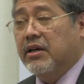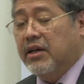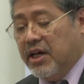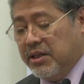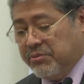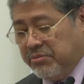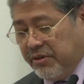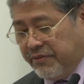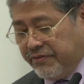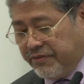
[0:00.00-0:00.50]

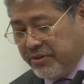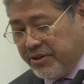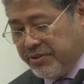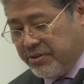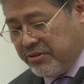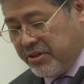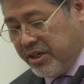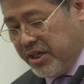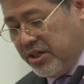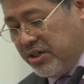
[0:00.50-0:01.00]
and we
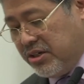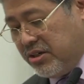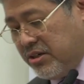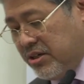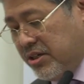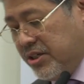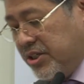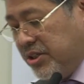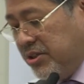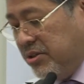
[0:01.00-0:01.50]
further
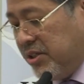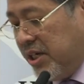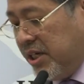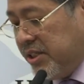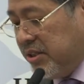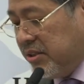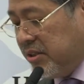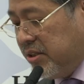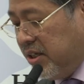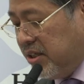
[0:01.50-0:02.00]
urge the
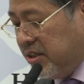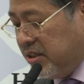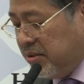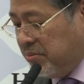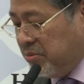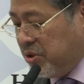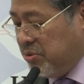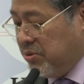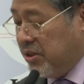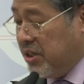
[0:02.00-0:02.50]
United
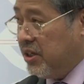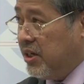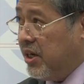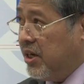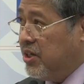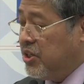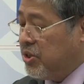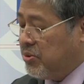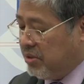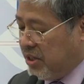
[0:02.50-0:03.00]
Kingdom to
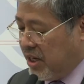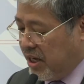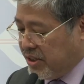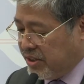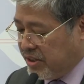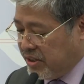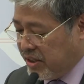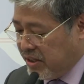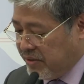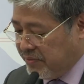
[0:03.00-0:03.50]
engage with
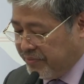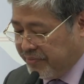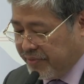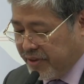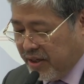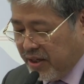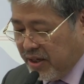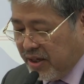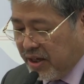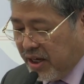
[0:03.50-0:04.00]
ASEAN
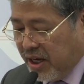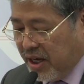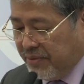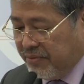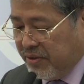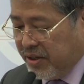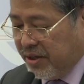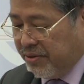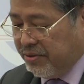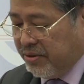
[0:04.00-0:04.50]
and
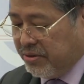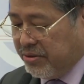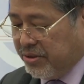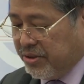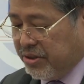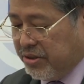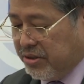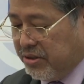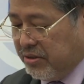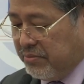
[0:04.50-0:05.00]
the other
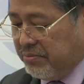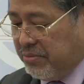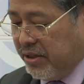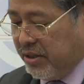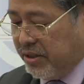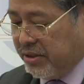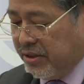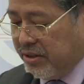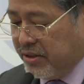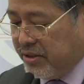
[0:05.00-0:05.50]
concerned
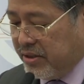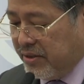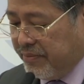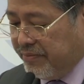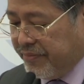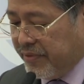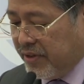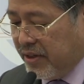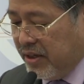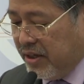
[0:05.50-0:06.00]
parties
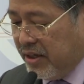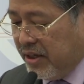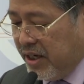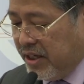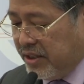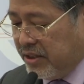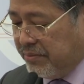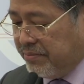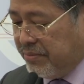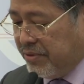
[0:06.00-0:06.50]

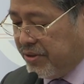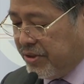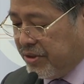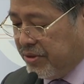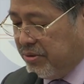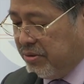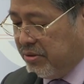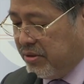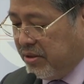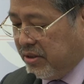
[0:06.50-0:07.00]
in the
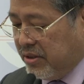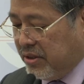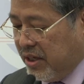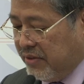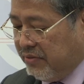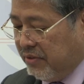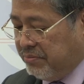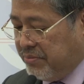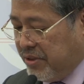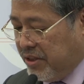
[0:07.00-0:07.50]
pursuit
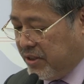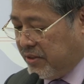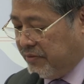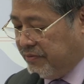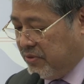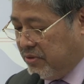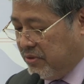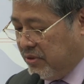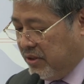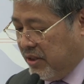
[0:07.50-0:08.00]
of a
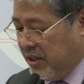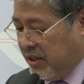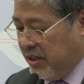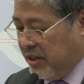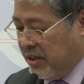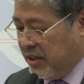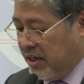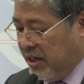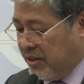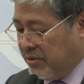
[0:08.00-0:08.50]
peaceful
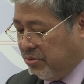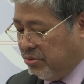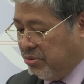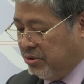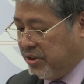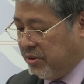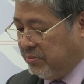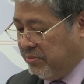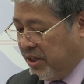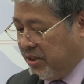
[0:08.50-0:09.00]
and
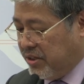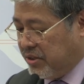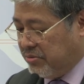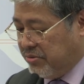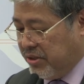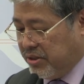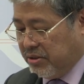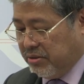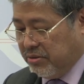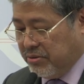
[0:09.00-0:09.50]
rules-based
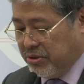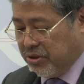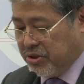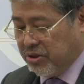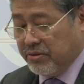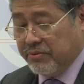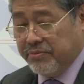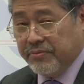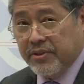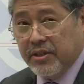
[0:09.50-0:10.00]

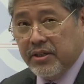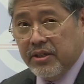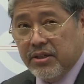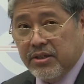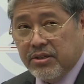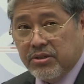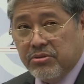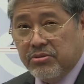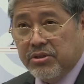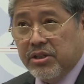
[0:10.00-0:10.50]
resolution
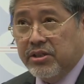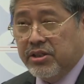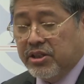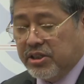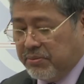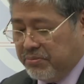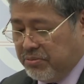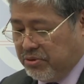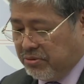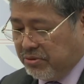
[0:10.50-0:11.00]
to the
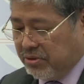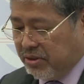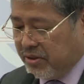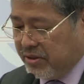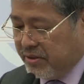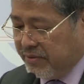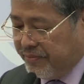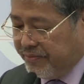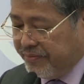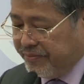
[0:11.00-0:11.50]
disputes.